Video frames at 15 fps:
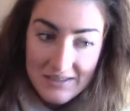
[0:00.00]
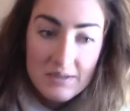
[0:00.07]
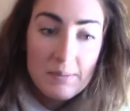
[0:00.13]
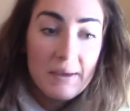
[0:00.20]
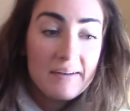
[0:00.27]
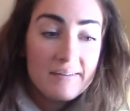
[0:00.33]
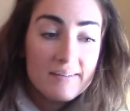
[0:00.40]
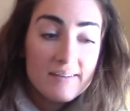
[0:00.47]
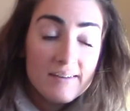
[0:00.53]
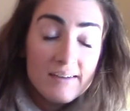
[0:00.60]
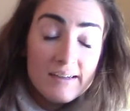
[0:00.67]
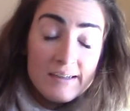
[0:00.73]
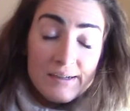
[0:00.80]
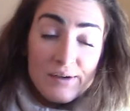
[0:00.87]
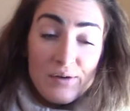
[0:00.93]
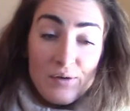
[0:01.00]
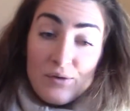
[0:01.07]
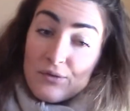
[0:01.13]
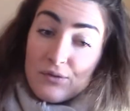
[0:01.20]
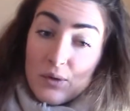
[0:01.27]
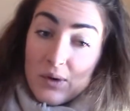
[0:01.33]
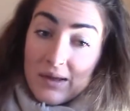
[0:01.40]
been
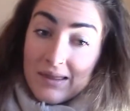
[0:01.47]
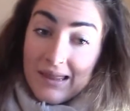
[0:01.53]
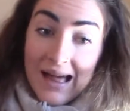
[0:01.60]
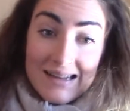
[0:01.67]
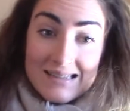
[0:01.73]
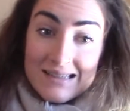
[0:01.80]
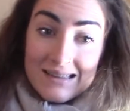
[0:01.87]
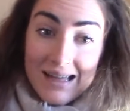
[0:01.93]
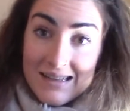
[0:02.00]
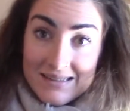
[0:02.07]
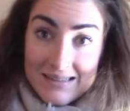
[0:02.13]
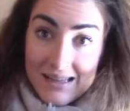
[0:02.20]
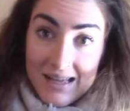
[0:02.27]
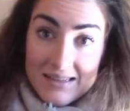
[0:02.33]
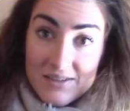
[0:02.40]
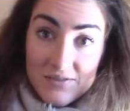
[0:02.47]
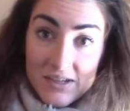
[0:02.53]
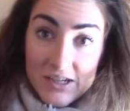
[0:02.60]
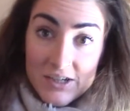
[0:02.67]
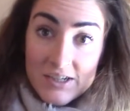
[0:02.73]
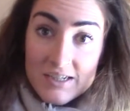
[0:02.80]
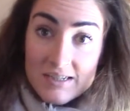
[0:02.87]
for lots and lots and lots of
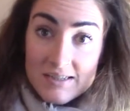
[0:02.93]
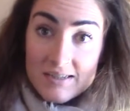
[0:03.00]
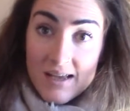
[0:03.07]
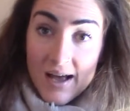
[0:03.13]
years,